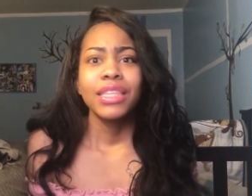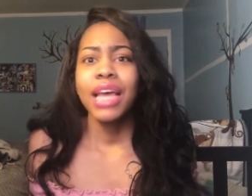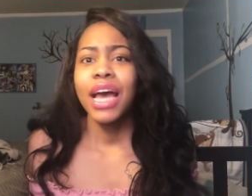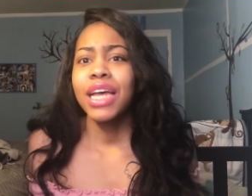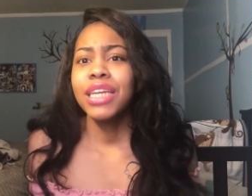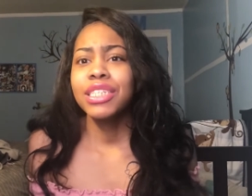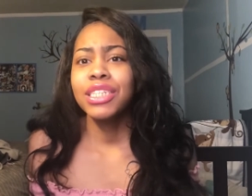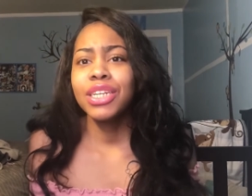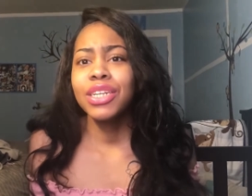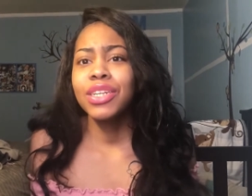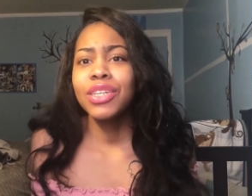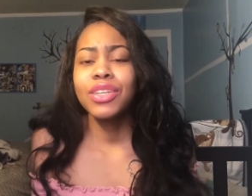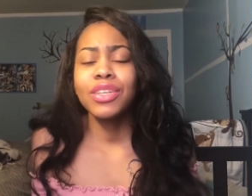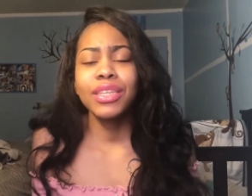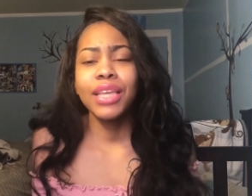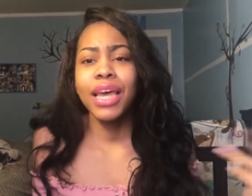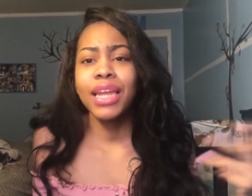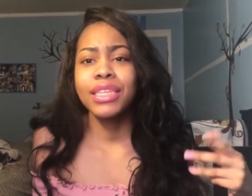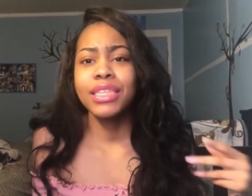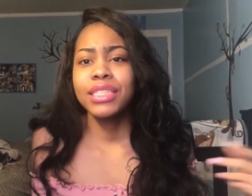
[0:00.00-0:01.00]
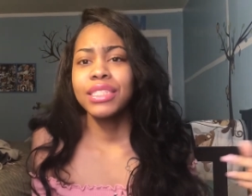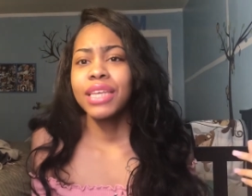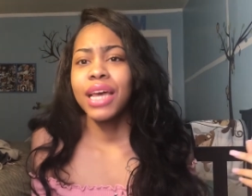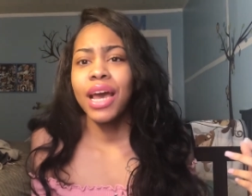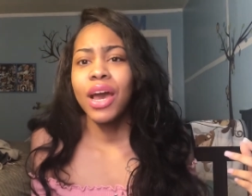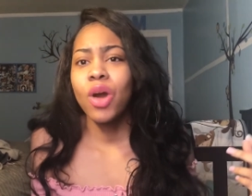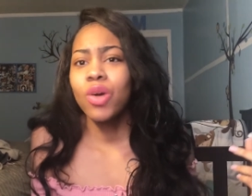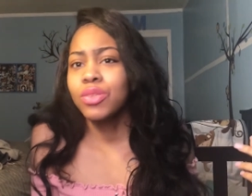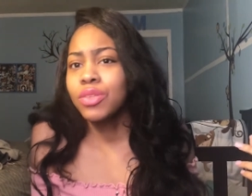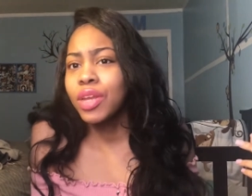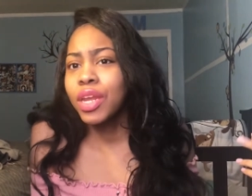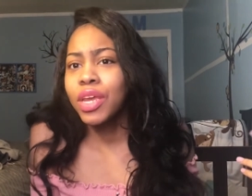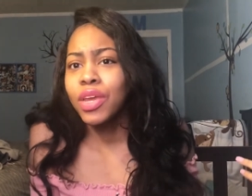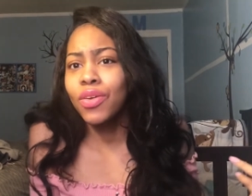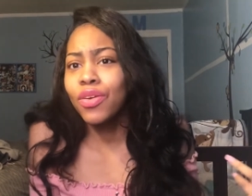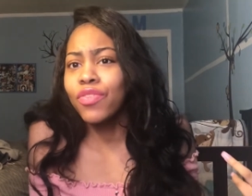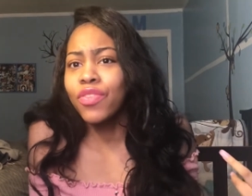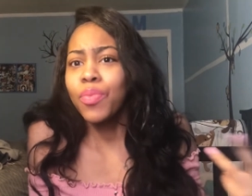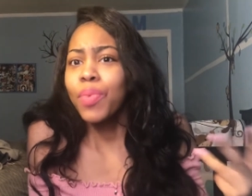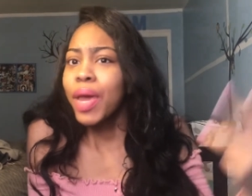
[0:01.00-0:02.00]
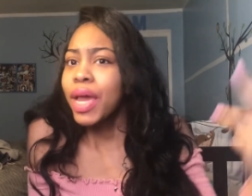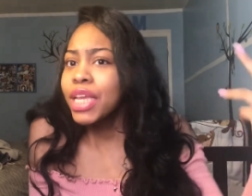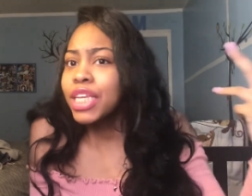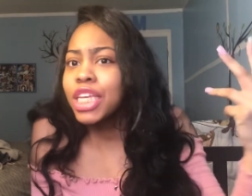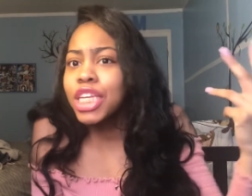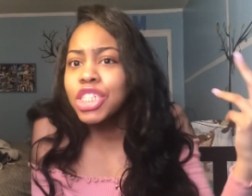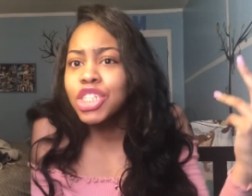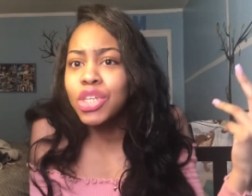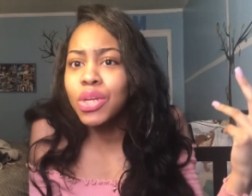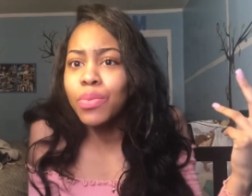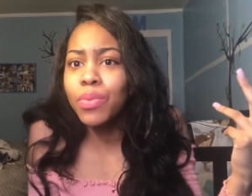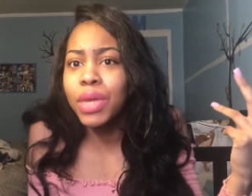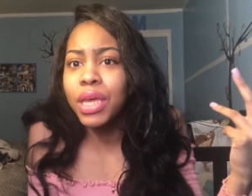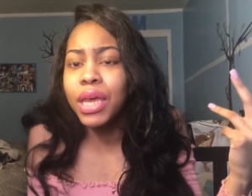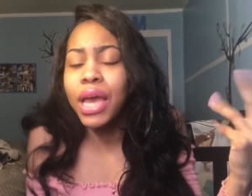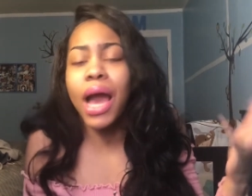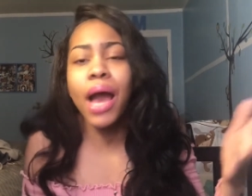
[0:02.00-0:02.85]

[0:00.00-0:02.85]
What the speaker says: I should have took that as a sign also that he don't even pay attention to me.